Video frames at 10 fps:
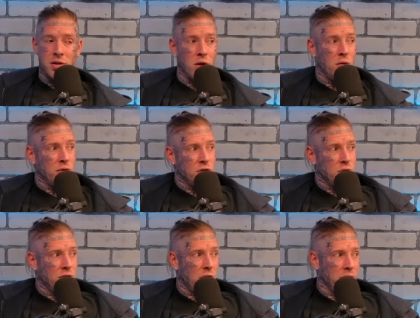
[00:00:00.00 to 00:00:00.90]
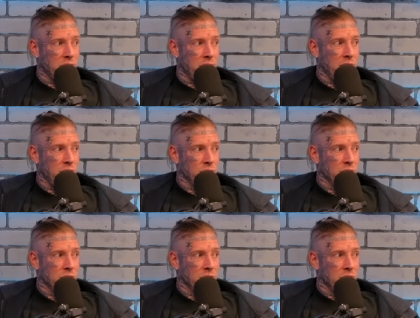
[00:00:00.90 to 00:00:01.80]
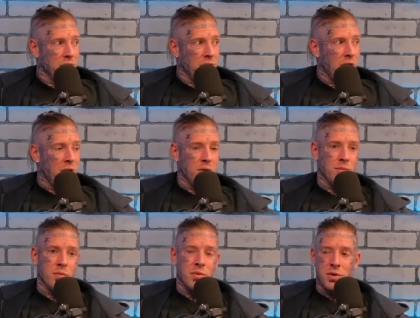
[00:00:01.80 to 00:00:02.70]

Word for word: Nova shoots all the videos. Um, Two man